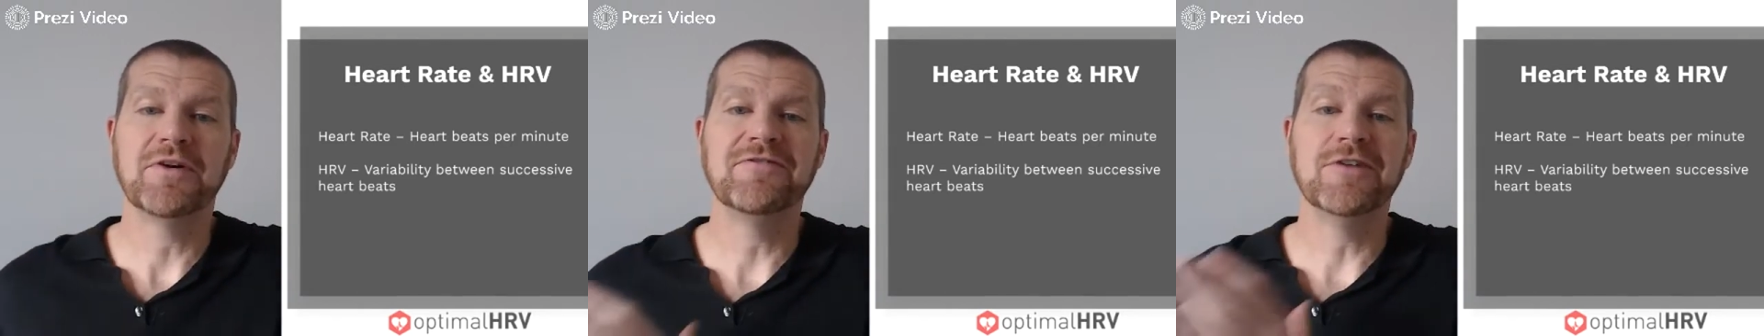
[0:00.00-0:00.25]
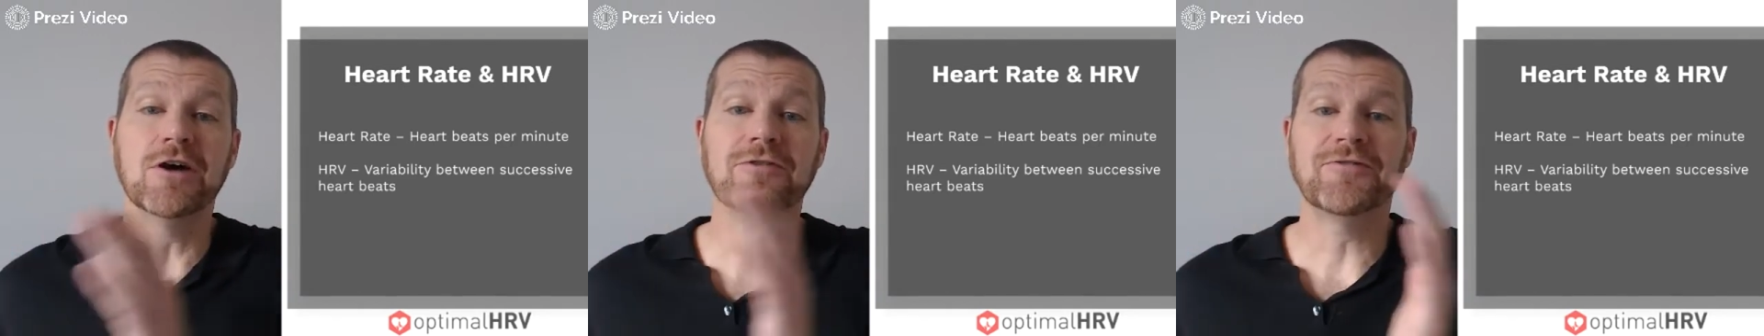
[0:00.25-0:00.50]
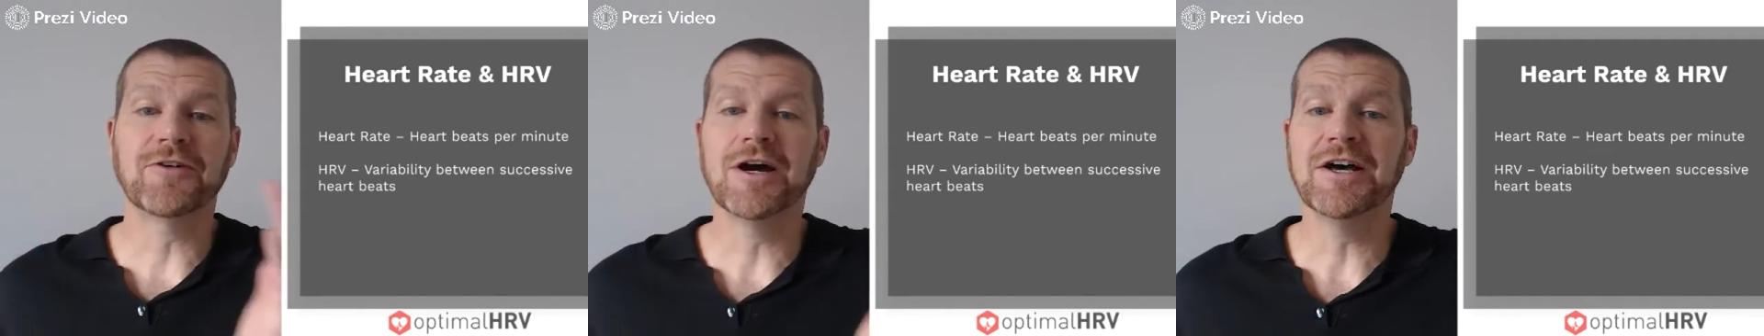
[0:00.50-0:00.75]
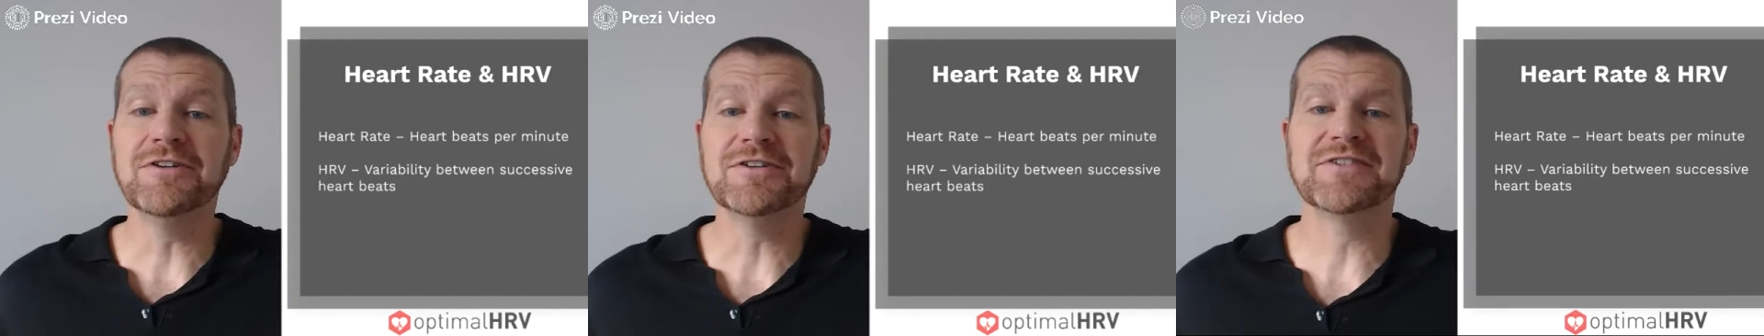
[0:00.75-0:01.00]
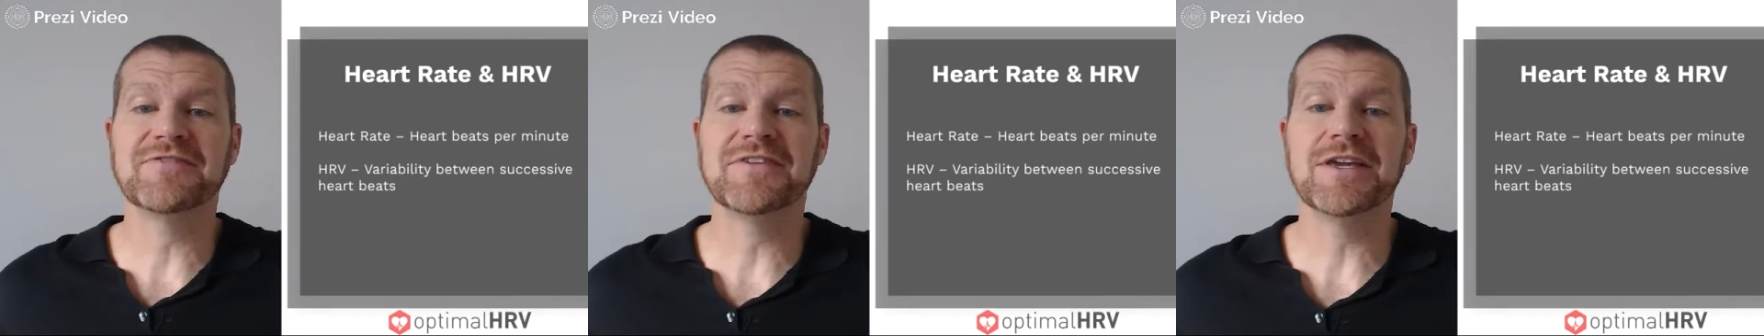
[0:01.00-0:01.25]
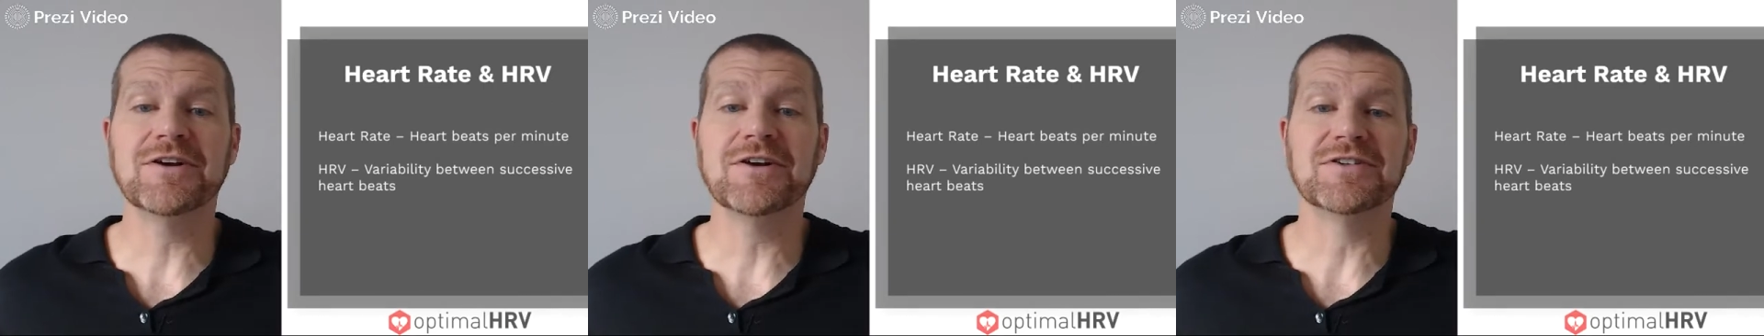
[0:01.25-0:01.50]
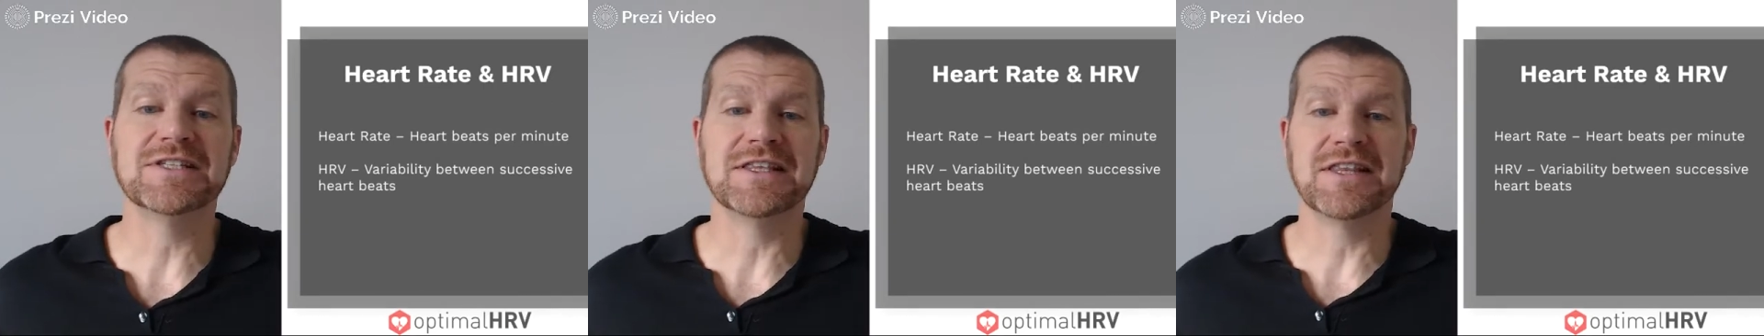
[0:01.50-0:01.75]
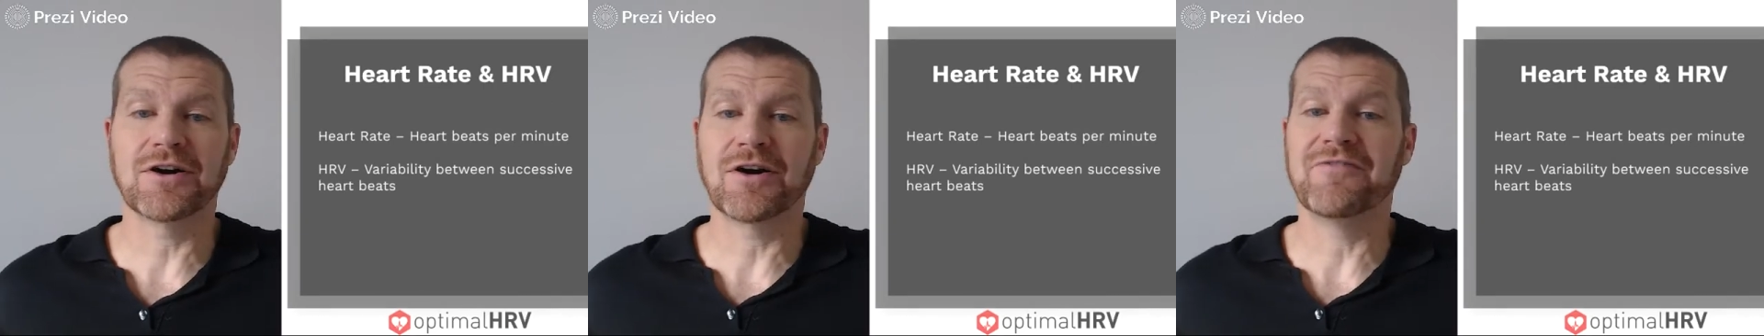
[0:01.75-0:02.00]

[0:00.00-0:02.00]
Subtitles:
We've known for hundreds of years that there